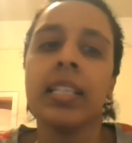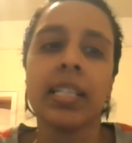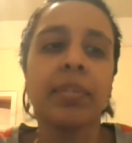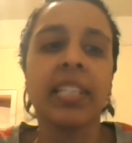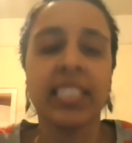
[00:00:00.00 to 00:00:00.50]

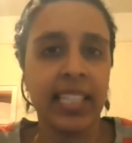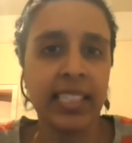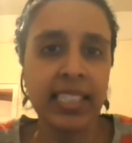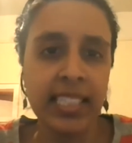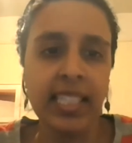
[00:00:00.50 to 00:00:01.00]
Libya's
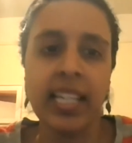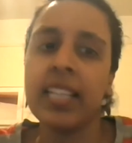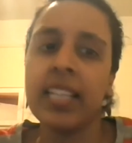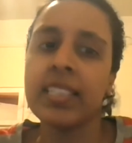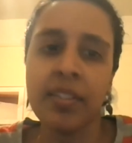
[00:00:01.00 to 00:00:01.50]
legacy
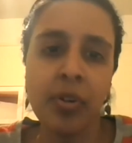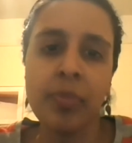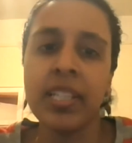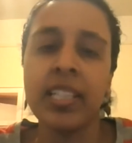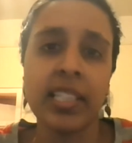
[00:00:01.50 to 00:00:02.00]
has therefore
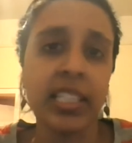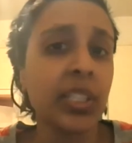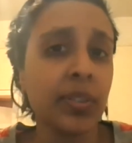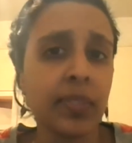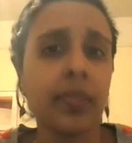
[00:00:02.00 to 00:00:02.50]
been an
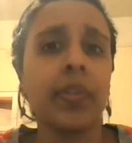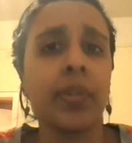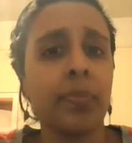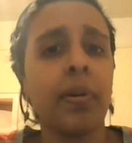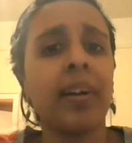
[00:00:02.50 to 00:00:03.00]
excuse for
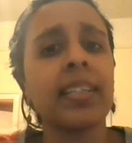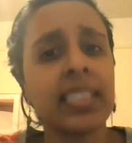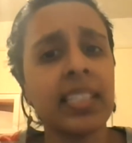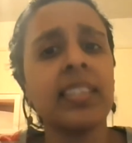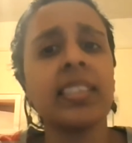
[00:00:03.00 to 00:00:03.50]
third party
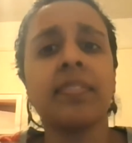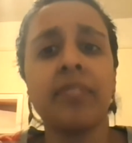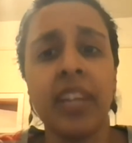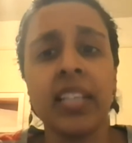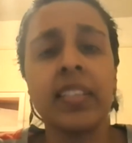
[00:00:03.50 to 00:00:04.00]
states to
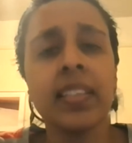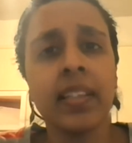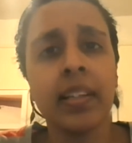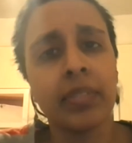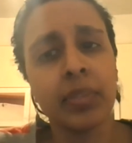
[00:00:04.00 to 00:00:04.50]
fail
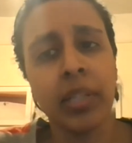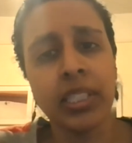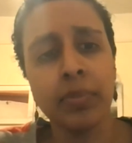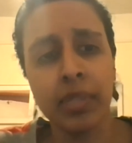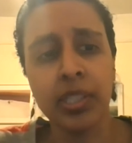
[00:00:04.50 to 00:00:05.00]
in their
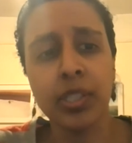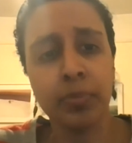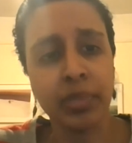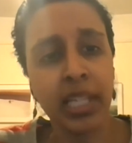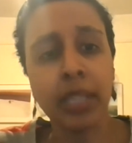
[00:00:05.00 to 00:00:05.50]
responsibility to
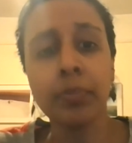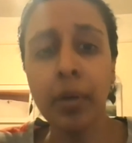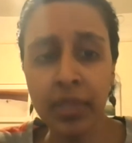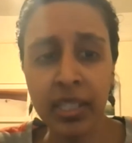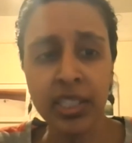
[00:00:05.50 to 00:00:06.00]
protect
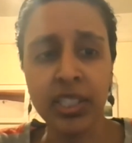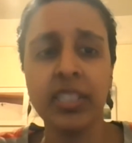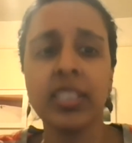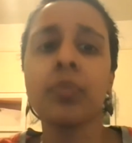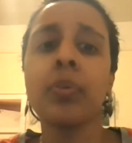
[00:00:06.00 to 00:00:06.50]

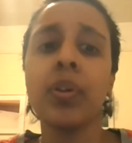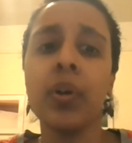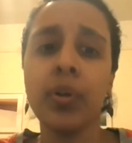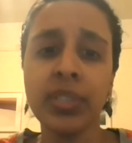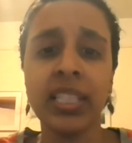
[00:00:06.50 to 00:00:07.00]
populations when the
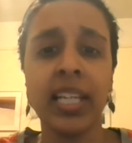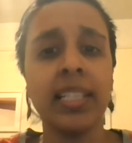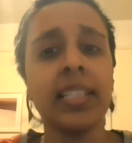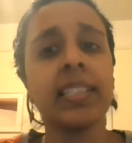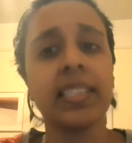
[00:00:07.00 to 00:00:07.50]
host
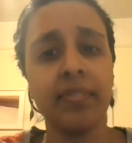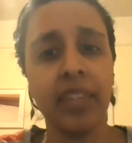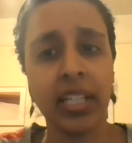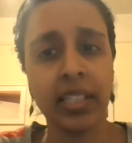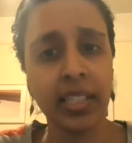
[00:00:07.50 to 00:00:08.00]
state is the
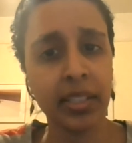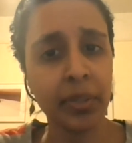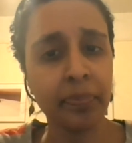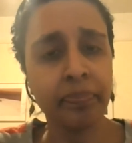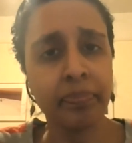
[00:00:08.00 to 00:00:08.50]

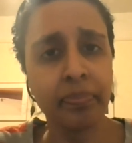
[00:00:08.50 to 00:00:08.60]
violator.